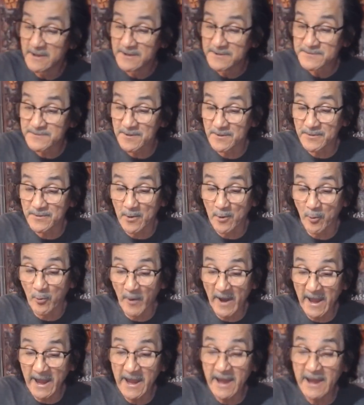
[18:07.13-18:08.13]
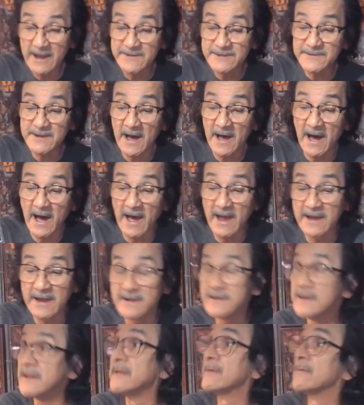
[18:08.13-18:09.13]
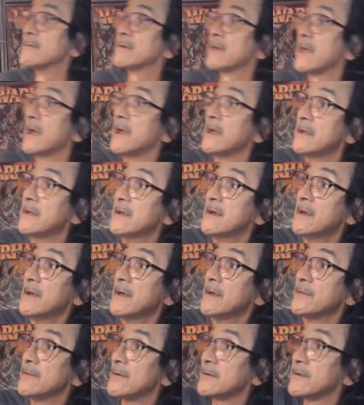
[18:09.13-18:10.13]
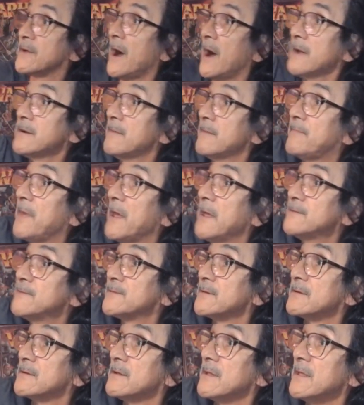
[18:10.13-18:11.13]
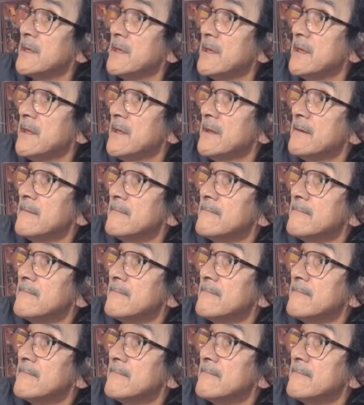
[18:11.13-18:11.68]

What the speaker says: So they're way tiny, okay? They're kind of basically